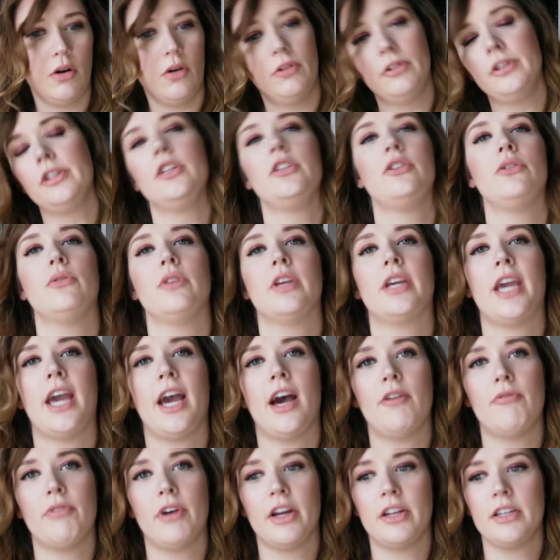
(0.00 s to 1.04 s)
only do the
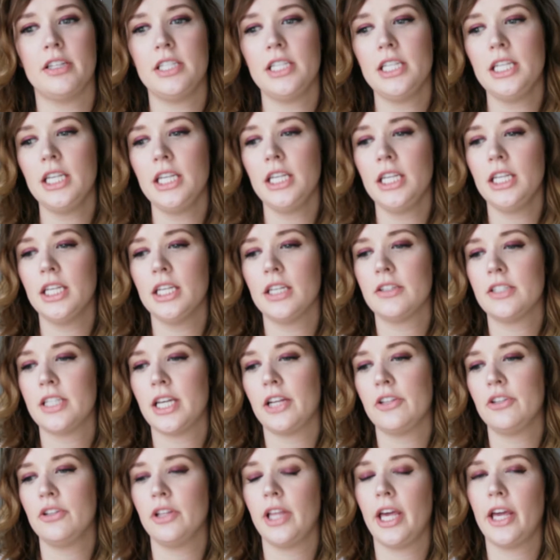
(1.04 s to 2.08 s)
Kat Von D
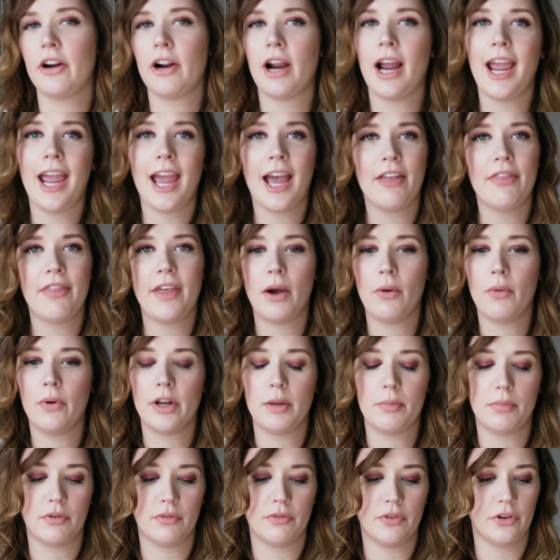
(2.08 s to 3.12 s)
tattoo liner. I had that
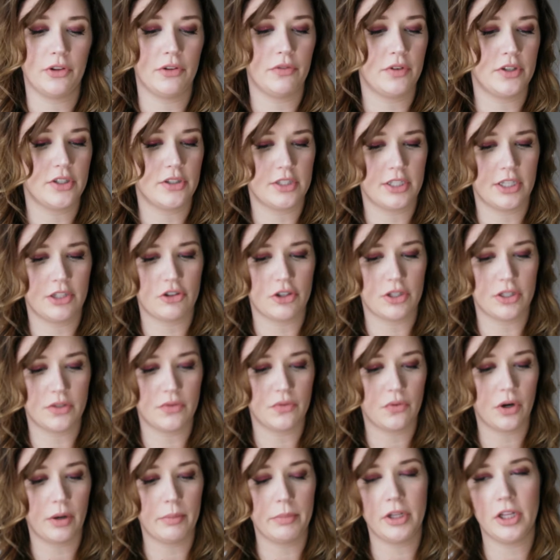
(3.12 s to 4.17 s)
one. I prefer the
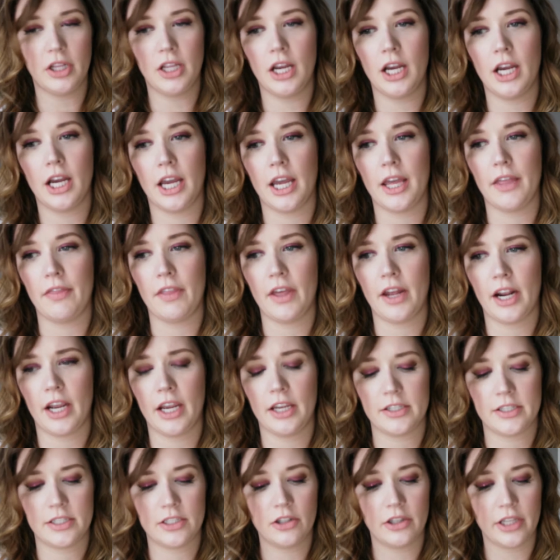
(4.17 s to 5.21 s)
Physicians Formula, and then
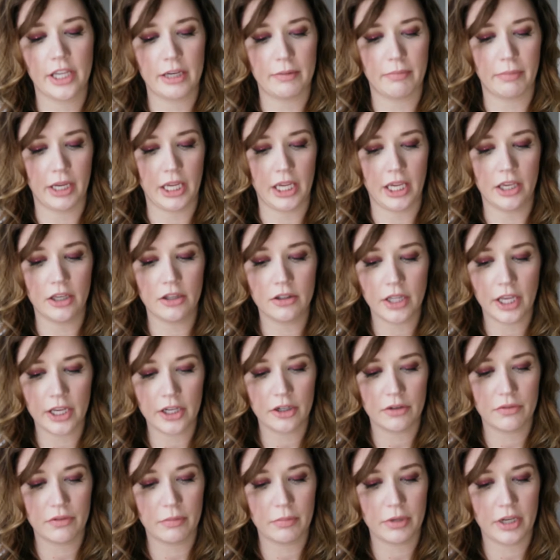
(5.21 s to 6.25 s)
I still like my ink
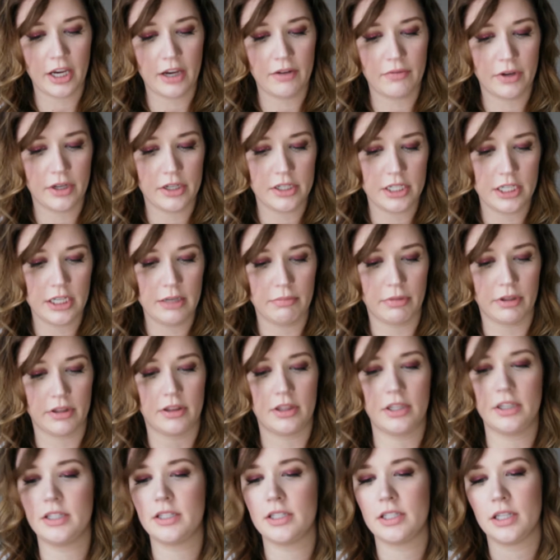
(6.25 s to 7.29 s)
liner from Kat Von D, but
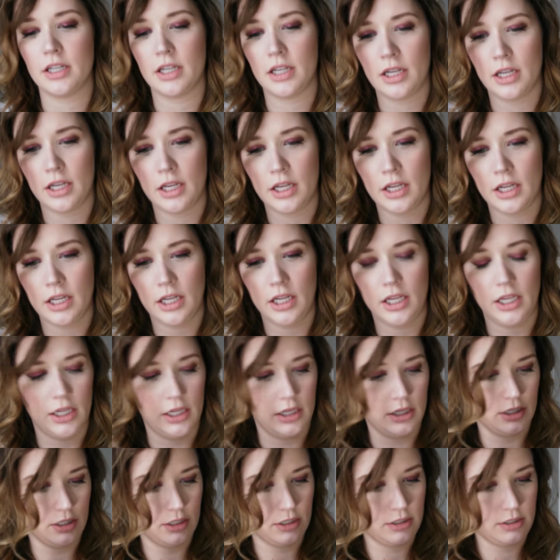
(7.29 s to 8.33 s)
this
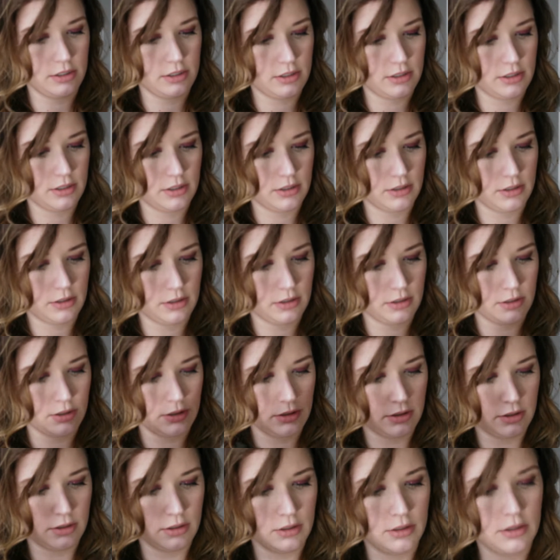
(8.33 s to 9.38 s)
is
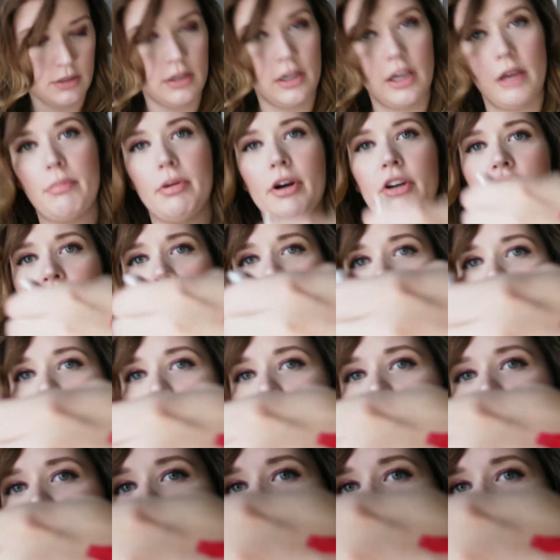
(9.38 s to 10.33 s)
a brush tip,